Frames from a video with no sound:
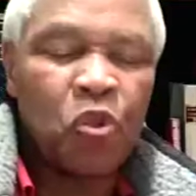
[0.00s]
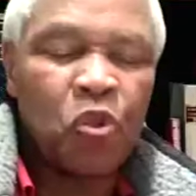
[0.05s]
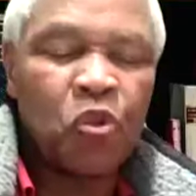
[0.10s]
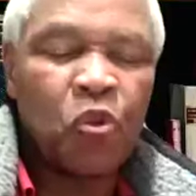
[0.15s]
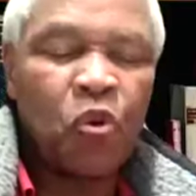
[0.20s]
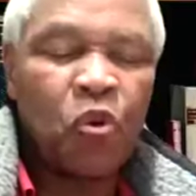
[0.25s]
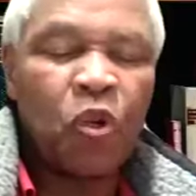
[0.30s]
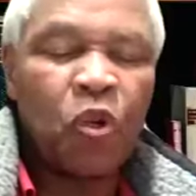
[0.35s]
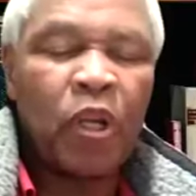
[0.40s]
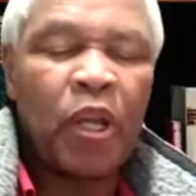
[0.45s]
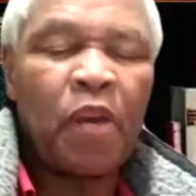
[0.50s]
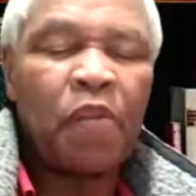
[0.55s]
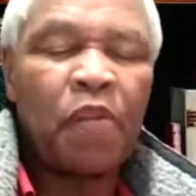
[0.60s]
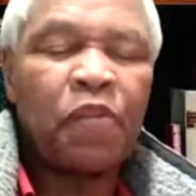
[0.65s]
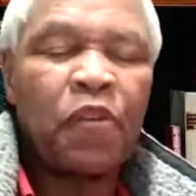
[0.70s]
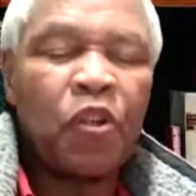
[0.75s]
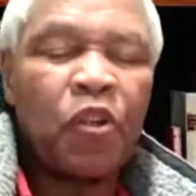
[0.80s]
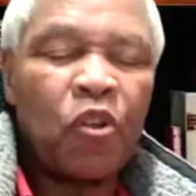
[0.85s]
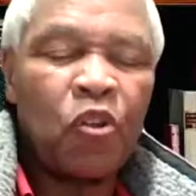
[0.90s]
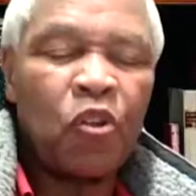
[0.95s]
his own
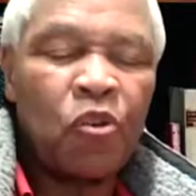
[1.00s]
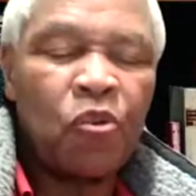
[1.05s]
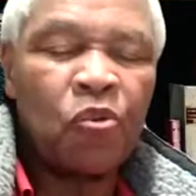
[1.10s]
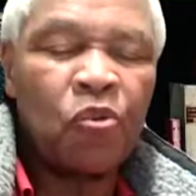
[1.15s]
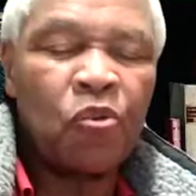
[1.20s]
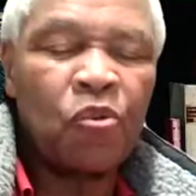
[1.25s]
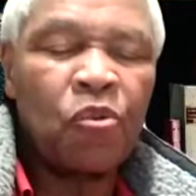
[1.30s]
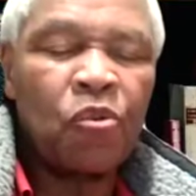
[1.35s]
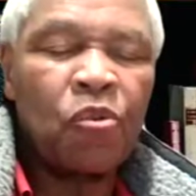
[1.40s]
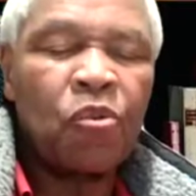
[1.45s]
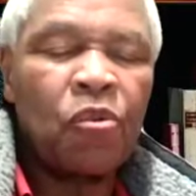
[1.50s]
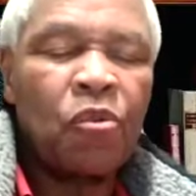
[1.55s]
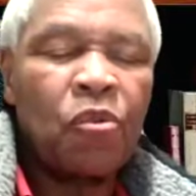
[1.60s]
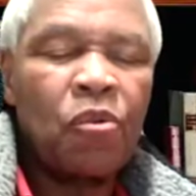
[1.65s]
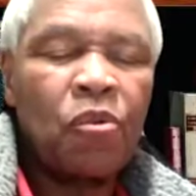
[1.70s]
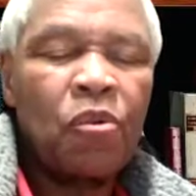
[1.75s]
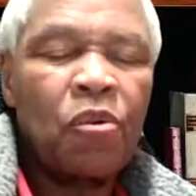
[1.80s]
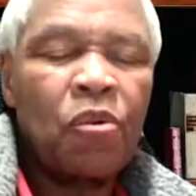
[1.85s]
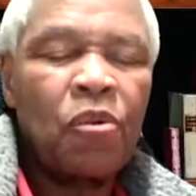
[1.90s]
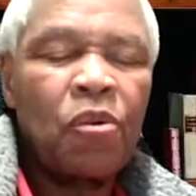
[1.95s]
life in you,
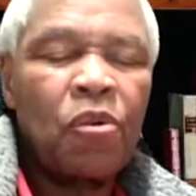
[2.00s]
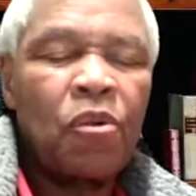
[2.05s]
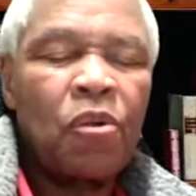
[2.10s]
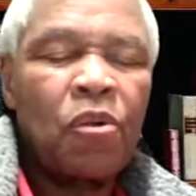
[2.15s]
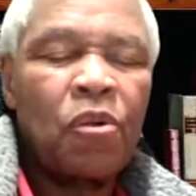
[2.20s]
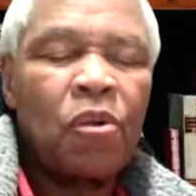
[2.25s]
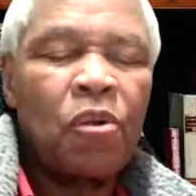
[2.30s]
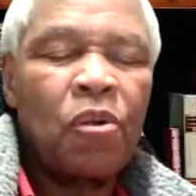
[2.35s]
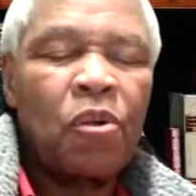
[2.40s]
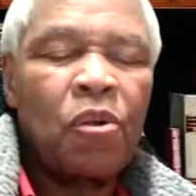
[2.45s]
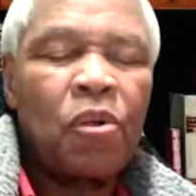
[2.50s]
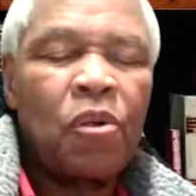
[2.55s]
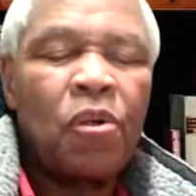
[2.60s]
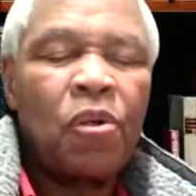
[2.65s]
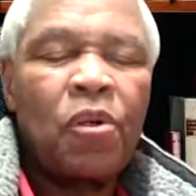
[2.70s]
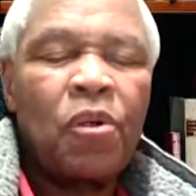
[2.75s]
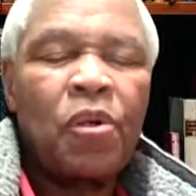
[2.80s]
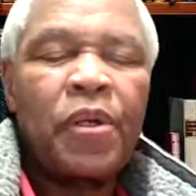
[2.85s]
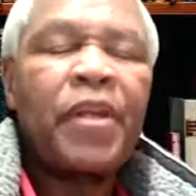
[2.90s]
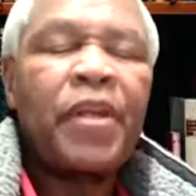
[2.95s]

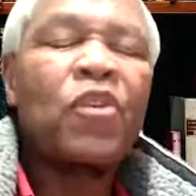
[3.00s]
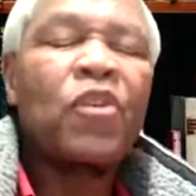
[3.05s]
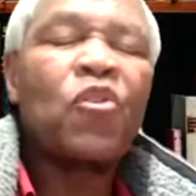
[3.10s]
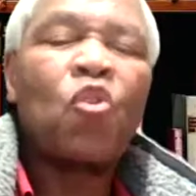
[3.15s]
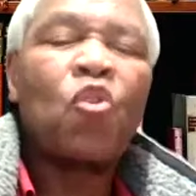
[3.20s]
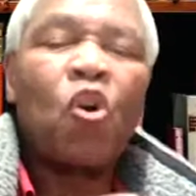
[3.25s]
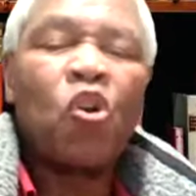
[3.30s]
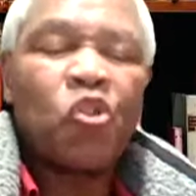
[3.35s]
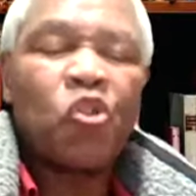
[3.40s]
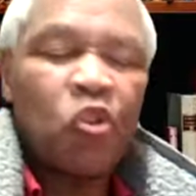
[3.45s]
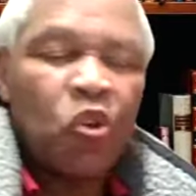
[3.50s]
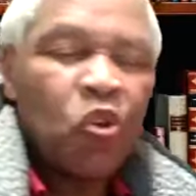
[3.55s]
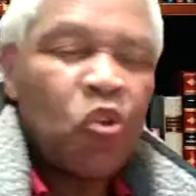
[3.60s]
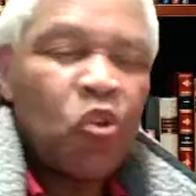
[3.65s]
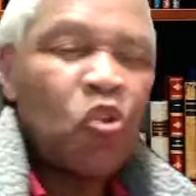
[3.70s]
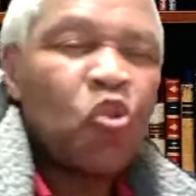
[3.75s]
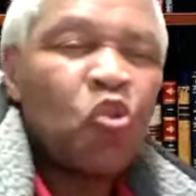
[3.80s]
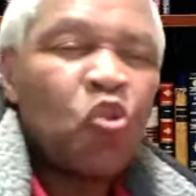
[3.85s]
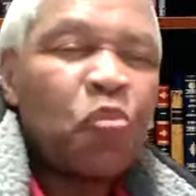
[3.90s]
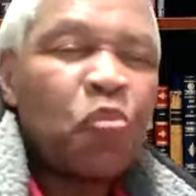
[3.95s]
in causing
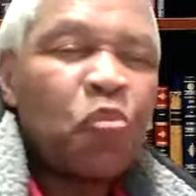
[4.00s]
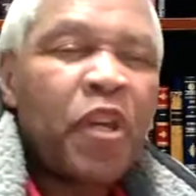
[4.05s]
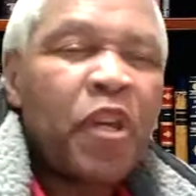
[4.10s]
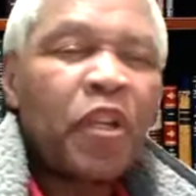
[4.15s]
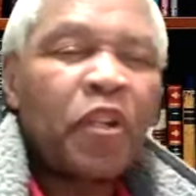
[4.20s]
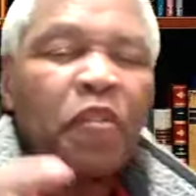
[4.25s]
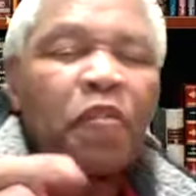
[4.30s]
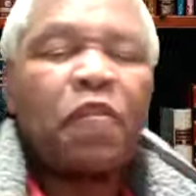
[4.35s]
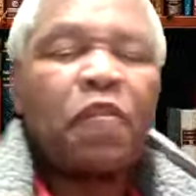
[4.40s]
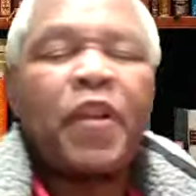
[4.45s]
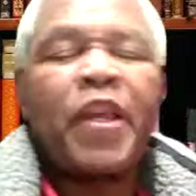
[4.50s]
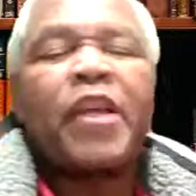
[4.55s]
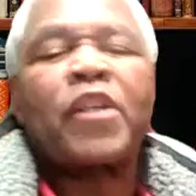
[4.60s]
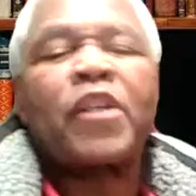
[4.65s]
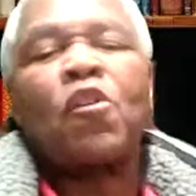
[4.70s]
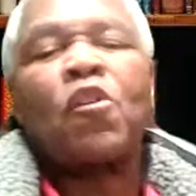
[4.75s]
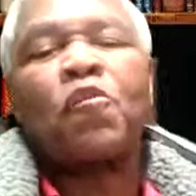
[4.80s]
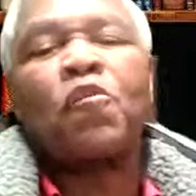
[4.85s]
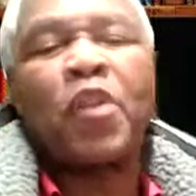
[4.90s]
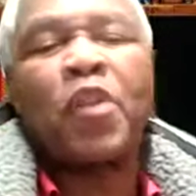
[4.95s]
you to be a
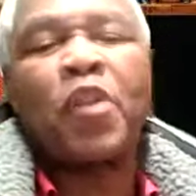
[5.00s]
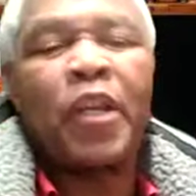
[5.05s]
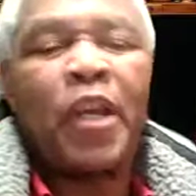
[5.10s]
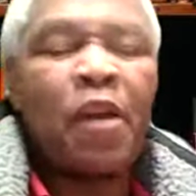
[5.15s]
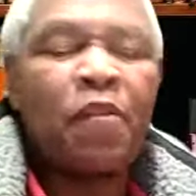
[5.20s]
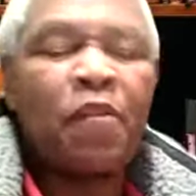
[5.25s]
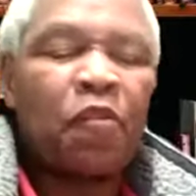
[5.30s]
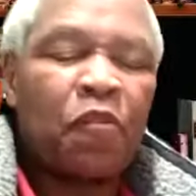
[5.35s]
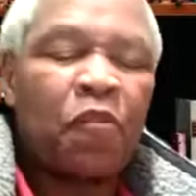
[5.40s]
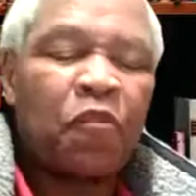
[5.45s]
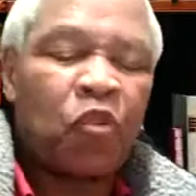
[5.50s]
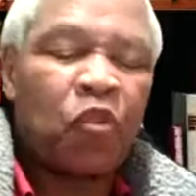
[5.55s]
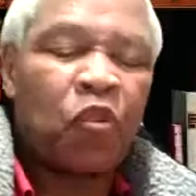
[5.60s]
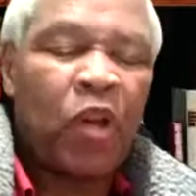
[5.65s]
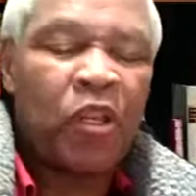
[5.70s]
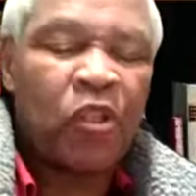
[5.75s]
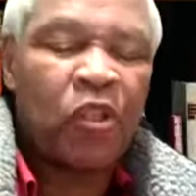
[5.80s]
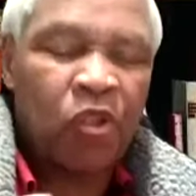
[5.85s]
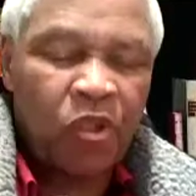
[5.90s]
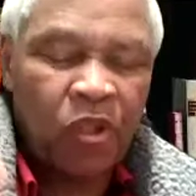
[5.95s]
reflector of the life of
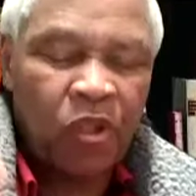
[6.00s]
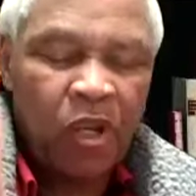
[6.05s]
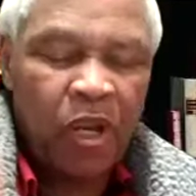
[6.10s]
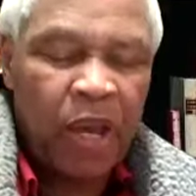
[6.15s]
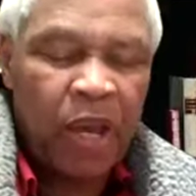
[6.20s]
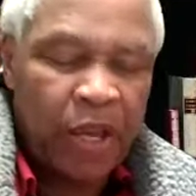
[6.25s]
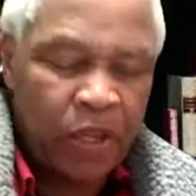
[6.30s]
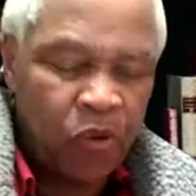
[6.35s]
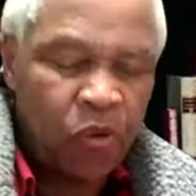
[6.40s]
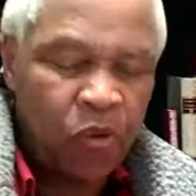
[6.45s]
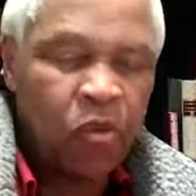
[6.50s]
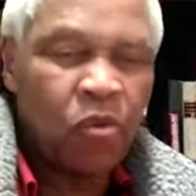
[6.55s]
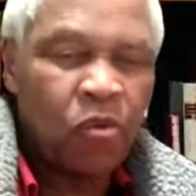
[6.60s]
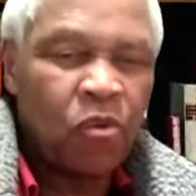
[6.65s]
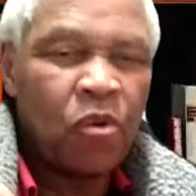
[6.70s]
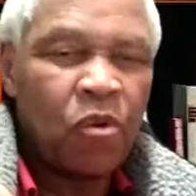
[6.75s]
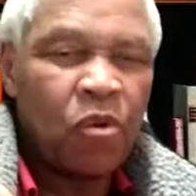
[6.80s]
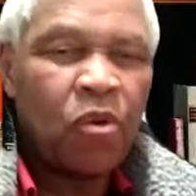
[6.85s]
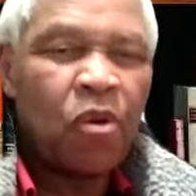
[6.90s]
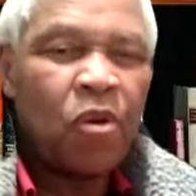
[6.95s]
Christ? Are you
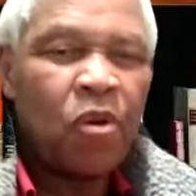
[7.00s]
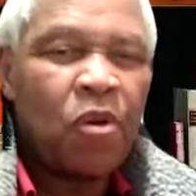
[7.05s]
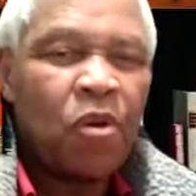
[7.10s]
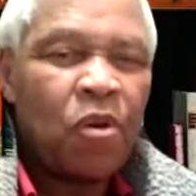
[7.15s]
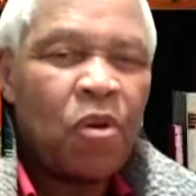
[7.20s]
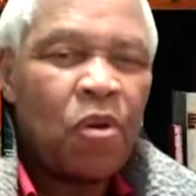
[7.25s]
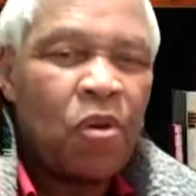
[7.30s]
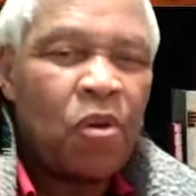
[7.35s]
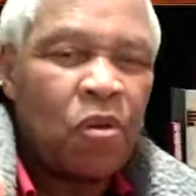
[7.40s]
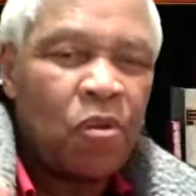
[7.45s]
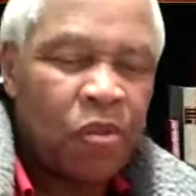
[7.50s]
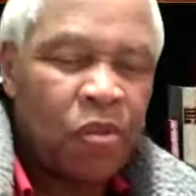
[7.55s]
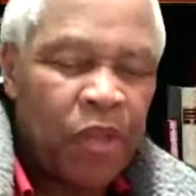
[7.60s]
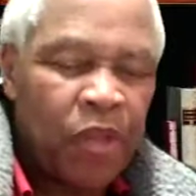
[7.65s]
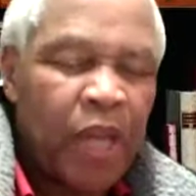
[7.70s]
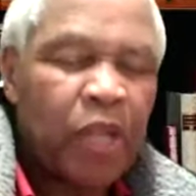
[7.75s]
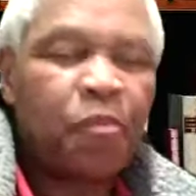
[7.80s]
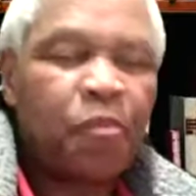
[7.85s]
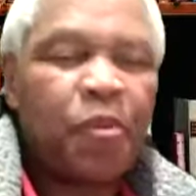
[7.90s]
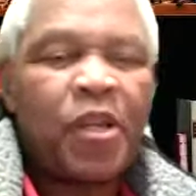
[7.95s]

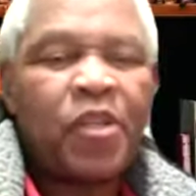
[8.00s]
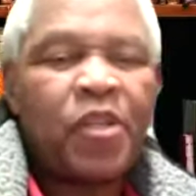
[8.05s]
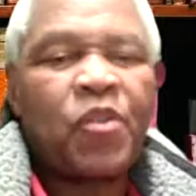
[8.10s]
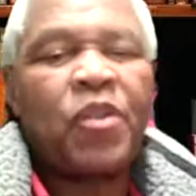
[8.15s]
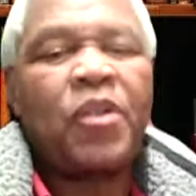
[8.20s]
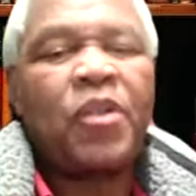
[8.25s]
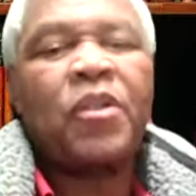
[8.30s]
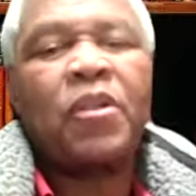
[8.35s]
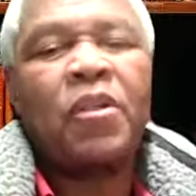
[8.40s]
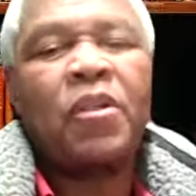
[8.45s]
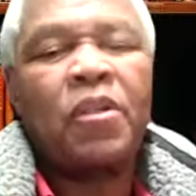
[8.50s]
that person?